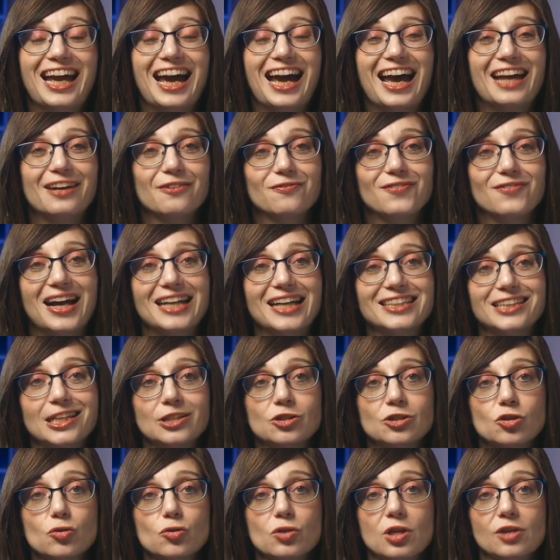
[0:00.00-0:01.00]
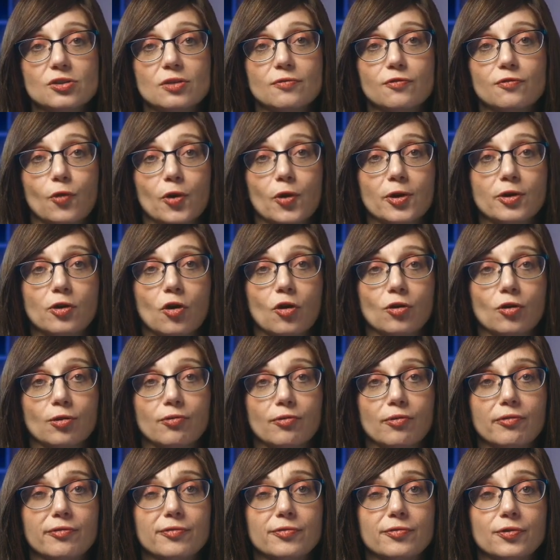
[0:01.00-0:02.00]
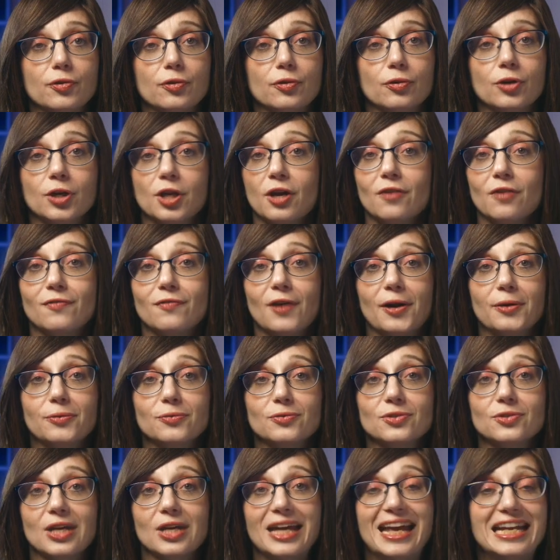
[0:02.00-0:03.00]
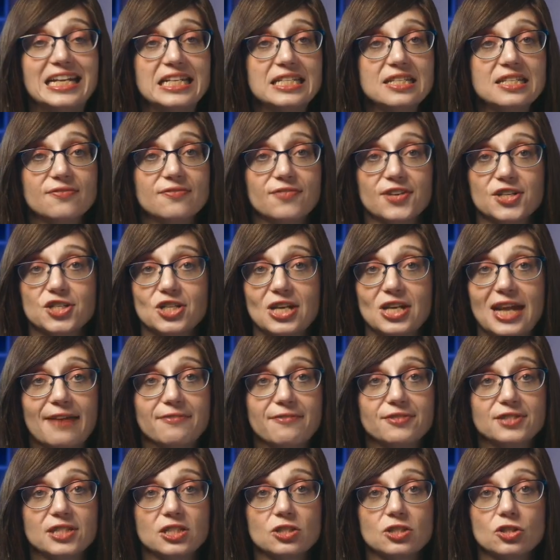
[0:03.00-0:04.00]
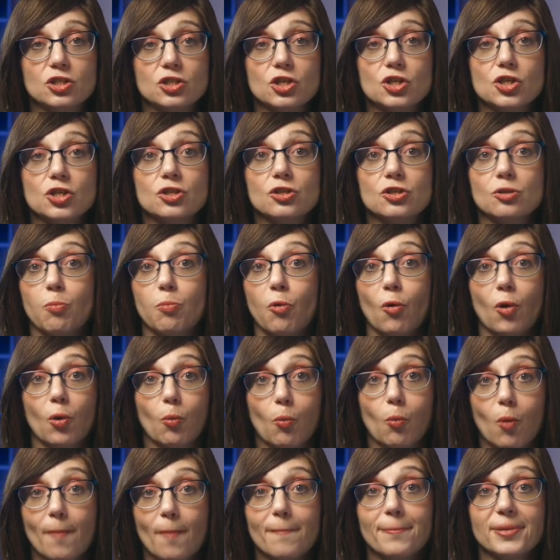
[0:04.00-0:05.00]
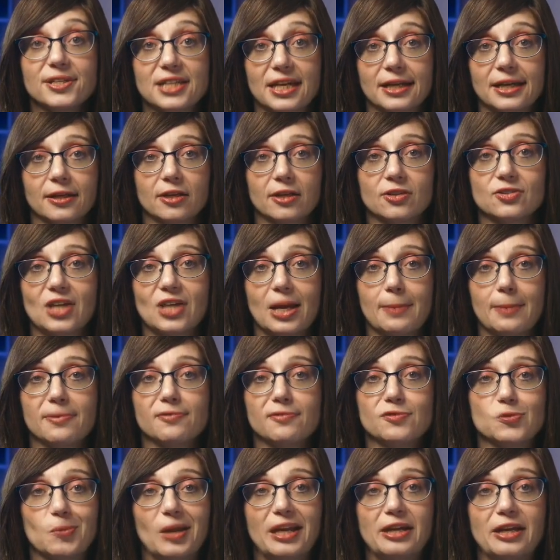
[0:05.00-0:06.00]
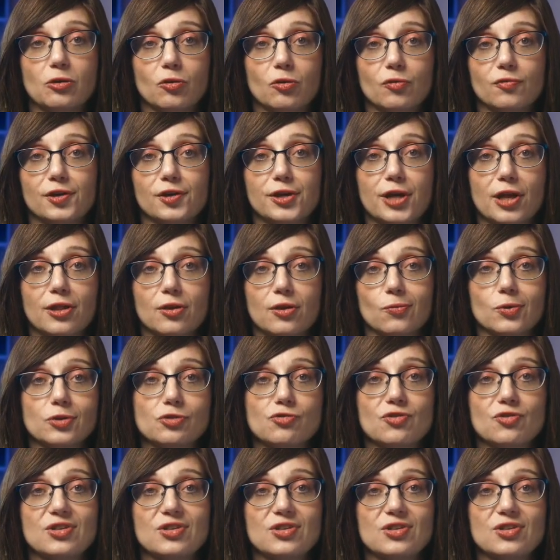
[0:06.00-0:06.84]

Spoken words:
And in fact, a 2004 Cochrane review found insufficient evidence to support one particular type of splint over another when